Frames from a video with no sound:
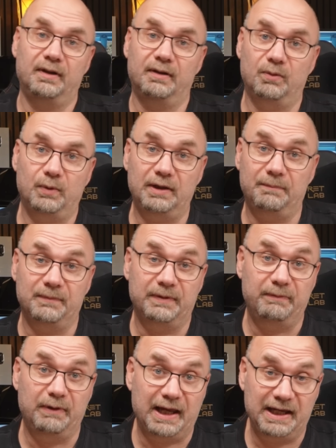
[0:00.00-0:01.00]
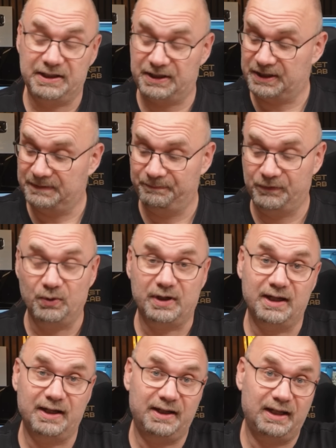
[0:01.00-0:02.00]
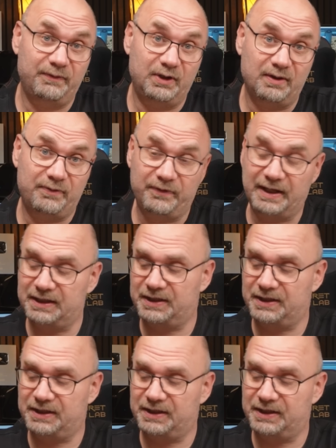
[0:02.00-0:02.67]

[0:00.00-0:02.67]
Well, lights, you can't have enough of that.